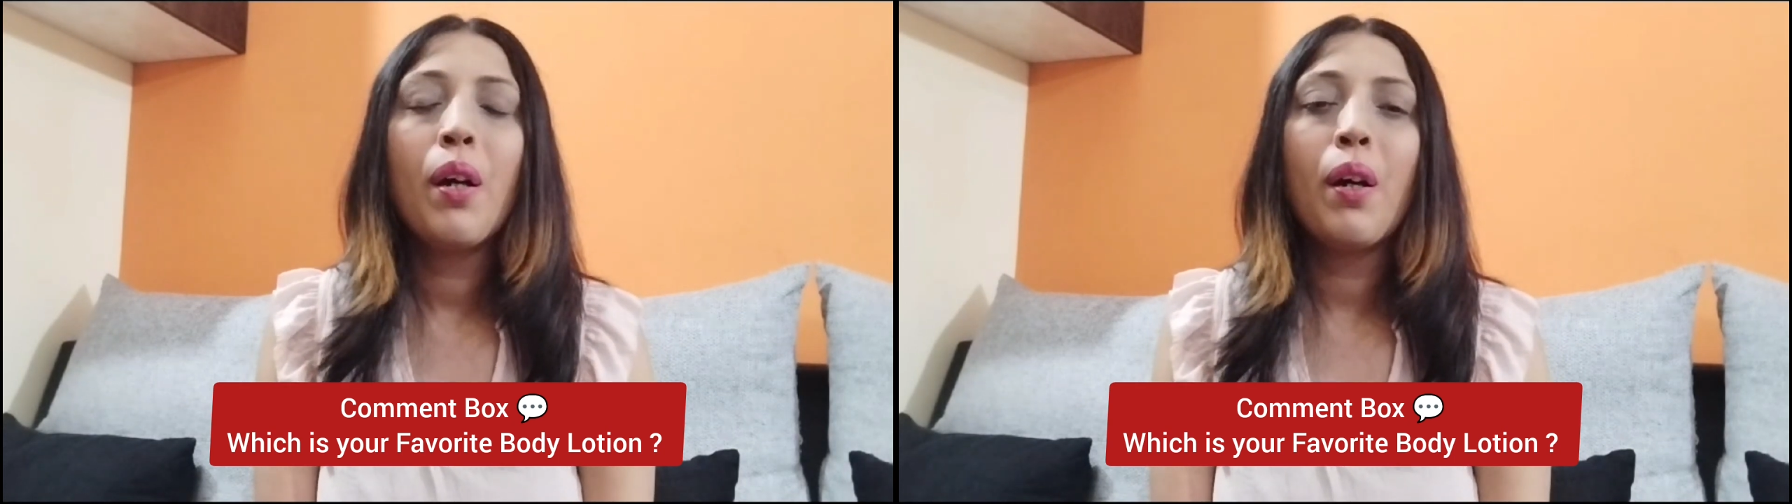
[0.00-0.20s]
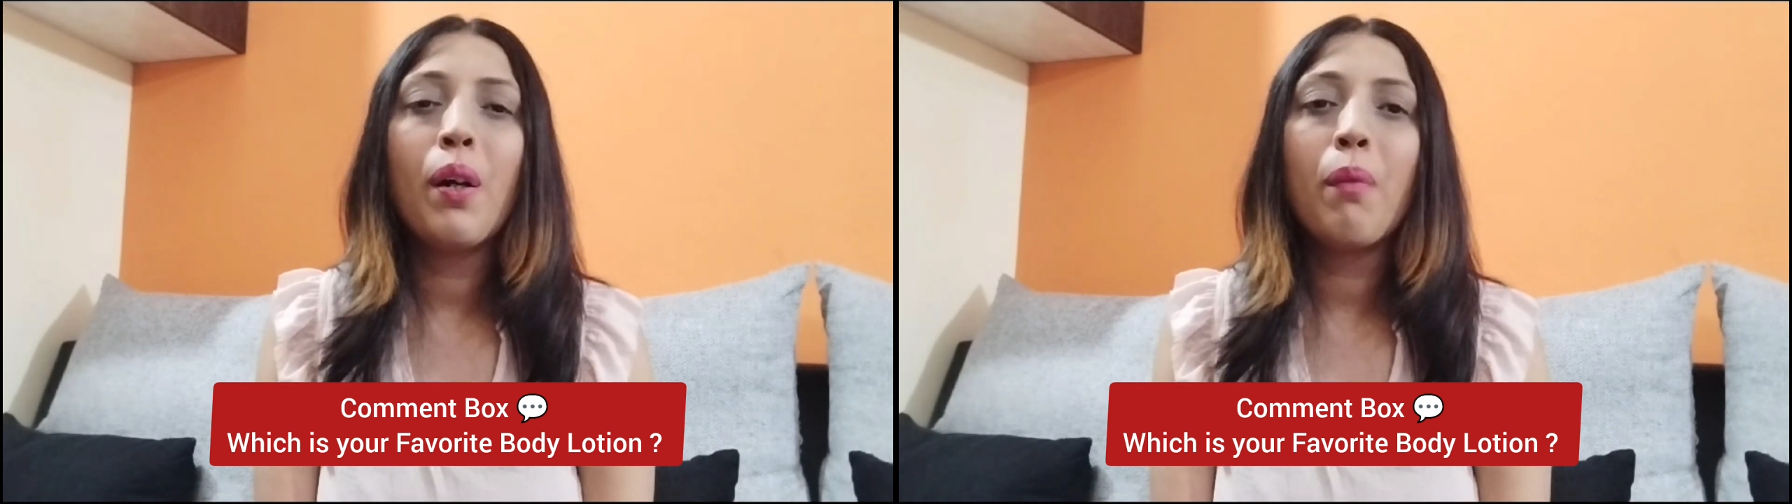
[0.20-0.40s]

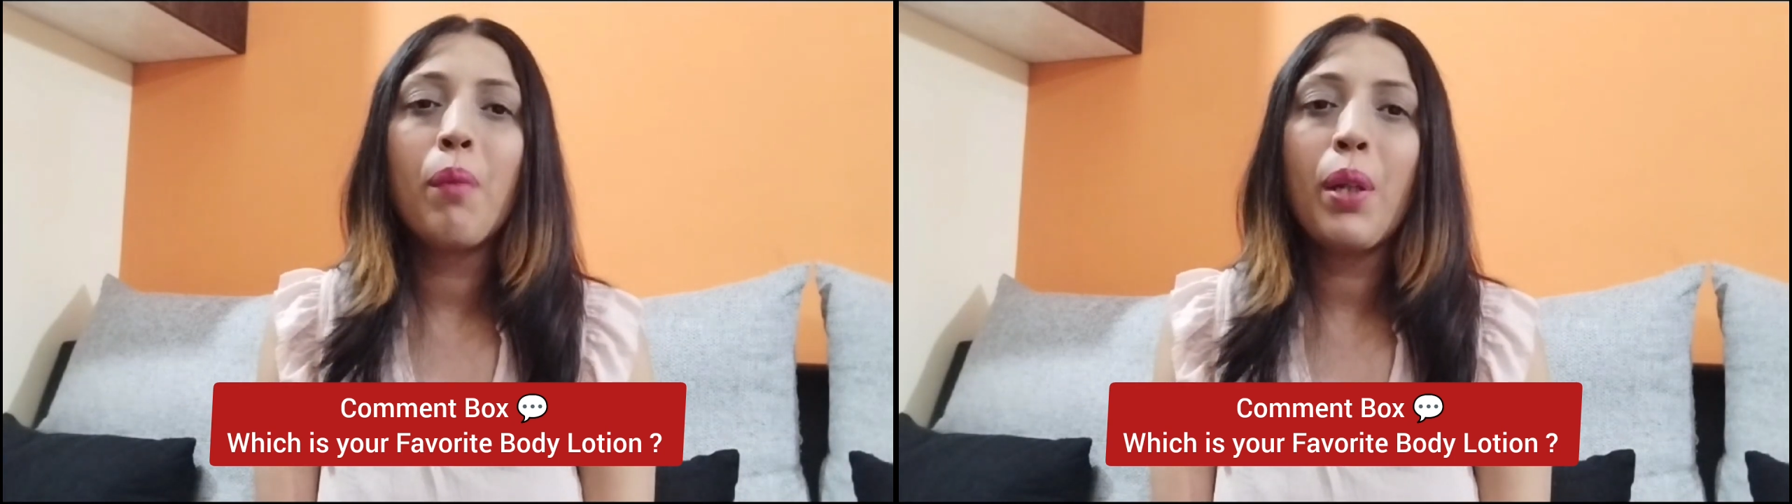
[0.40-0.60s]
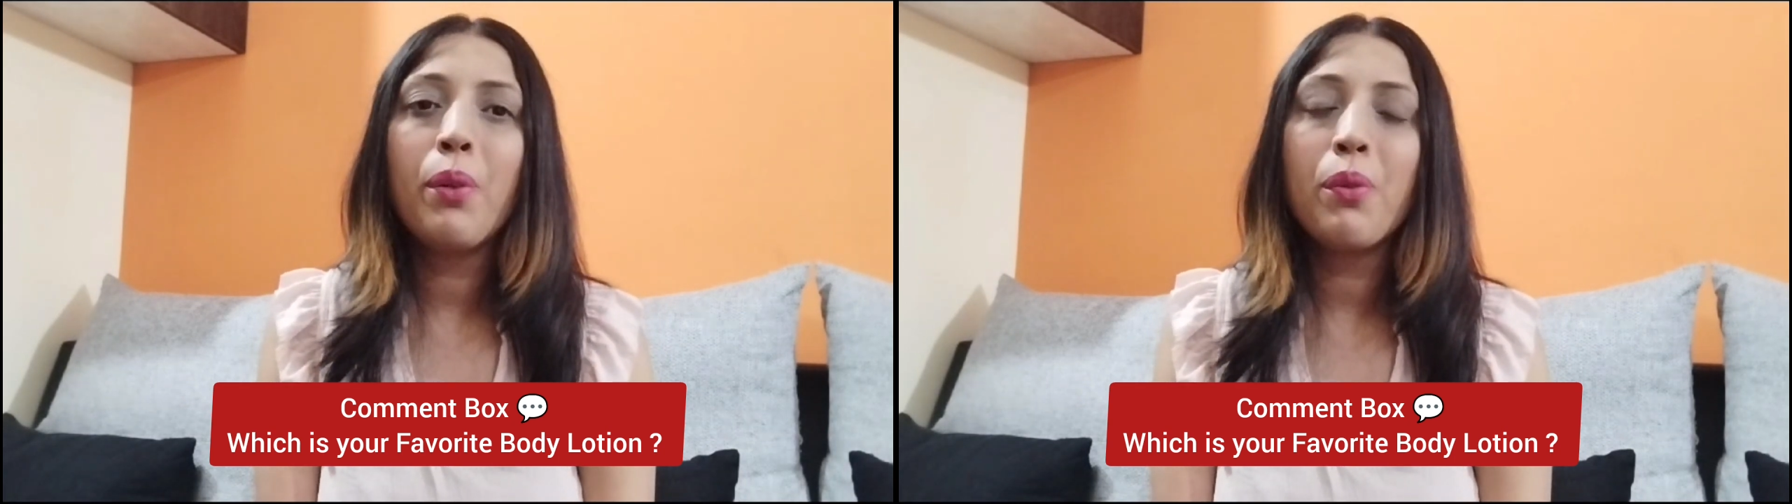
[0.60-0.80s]
uh,
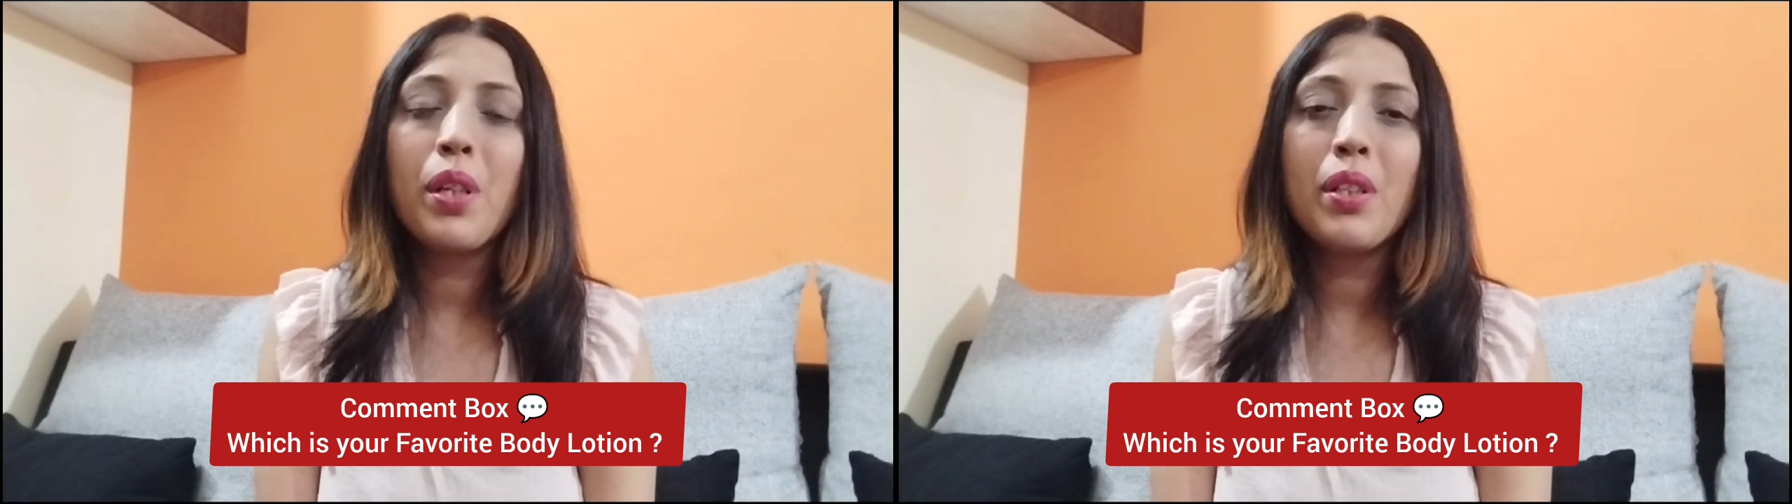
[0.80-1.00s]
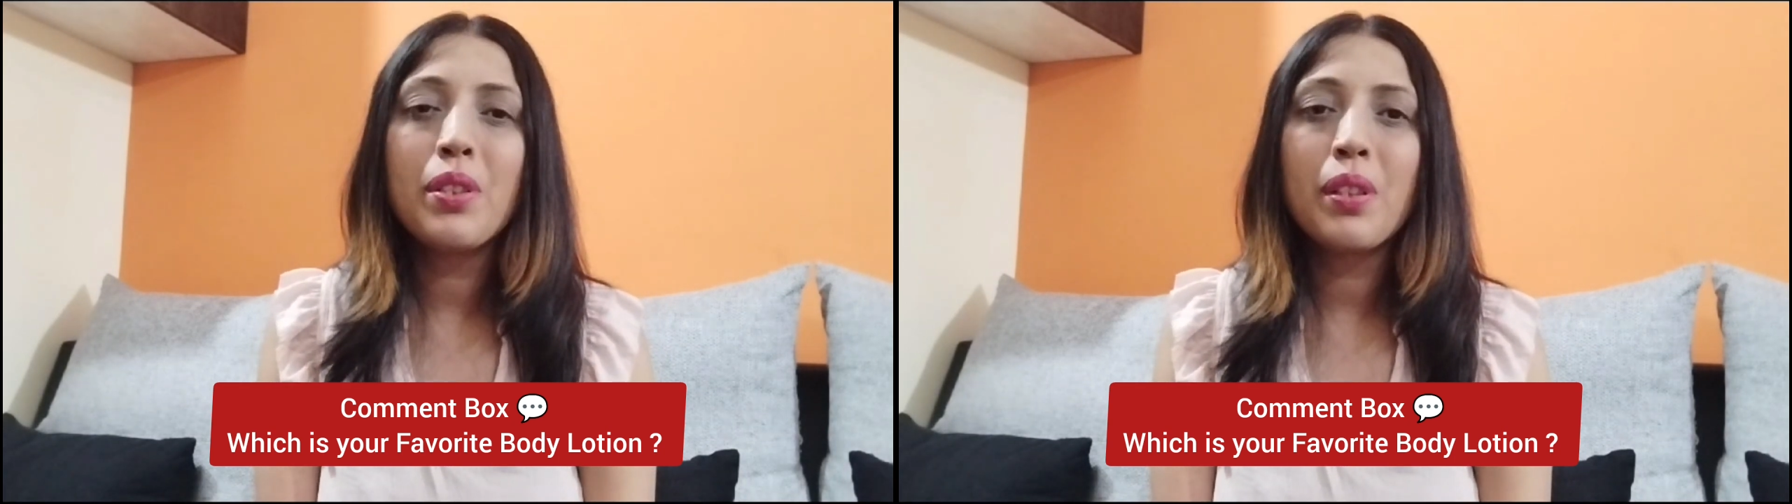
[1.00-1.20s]
my
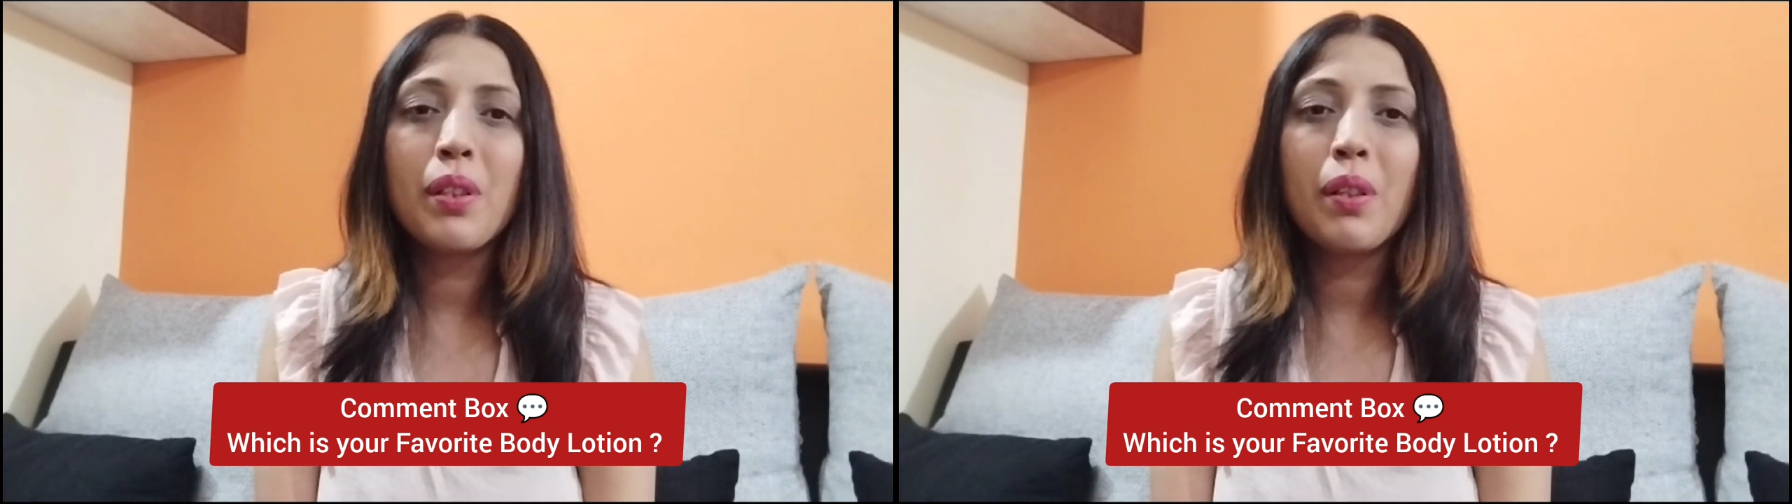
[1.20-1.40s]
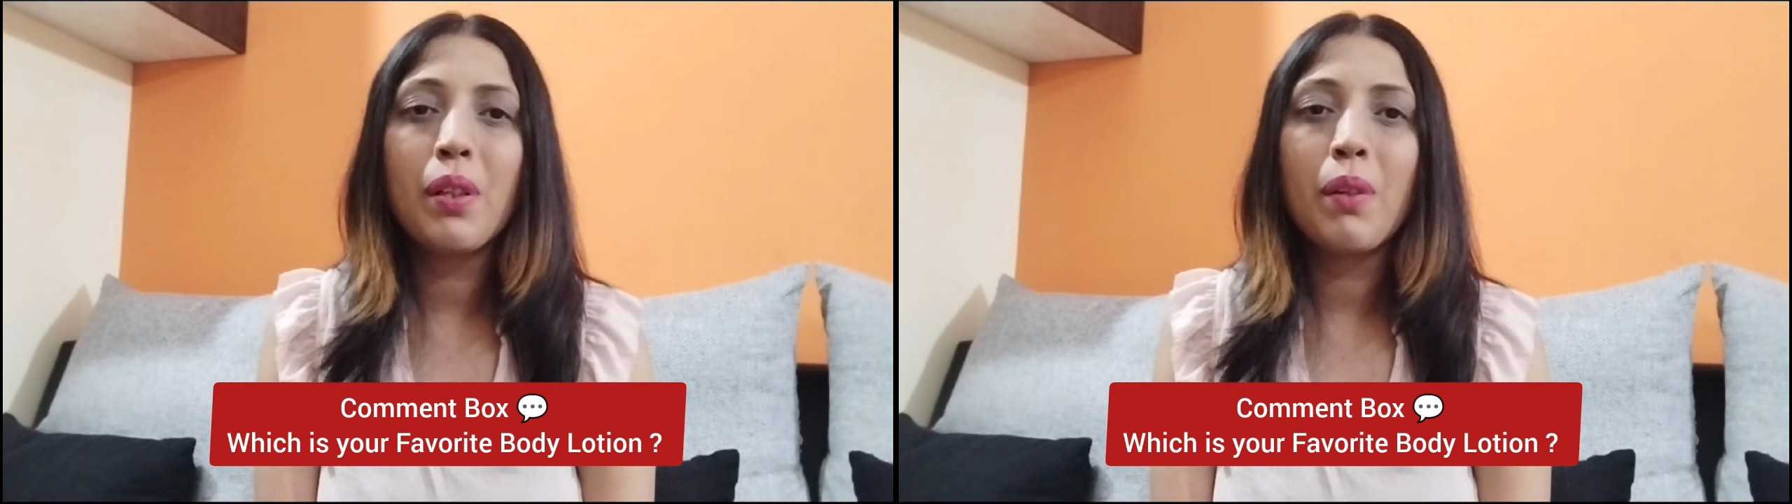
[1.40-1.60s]
today's
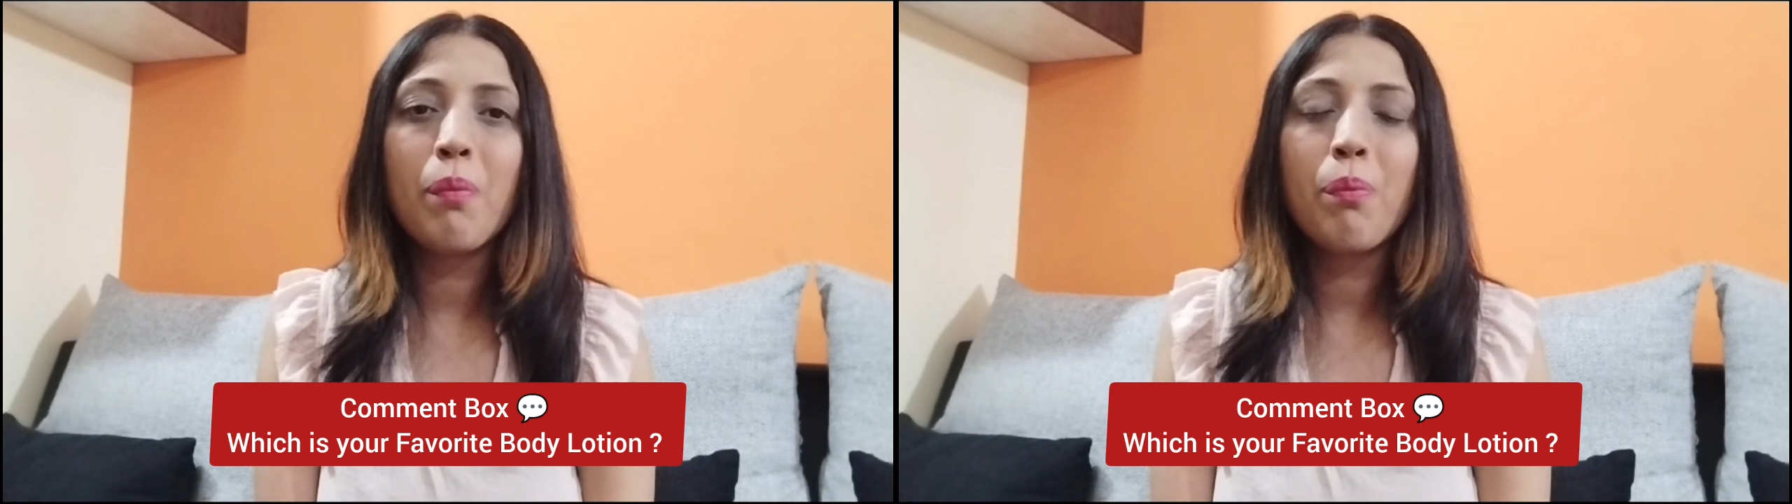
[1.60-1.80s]
uh,